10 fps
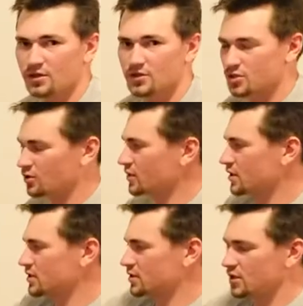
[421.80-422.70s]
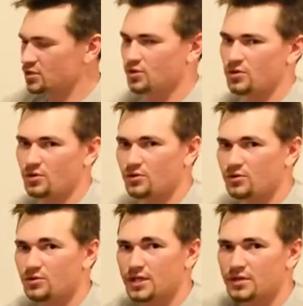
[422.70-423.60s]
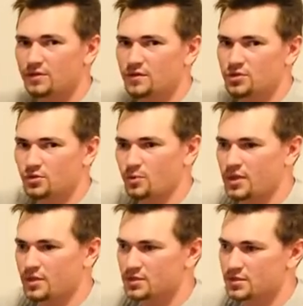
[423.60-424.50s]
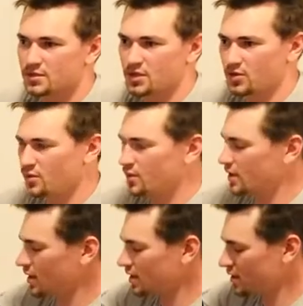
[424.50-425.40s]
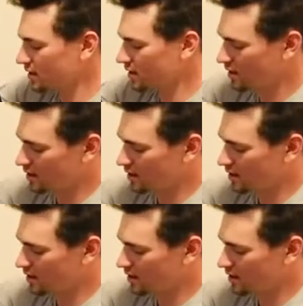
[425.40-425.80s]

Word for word: So this these are all individual pieces that you'll be getting.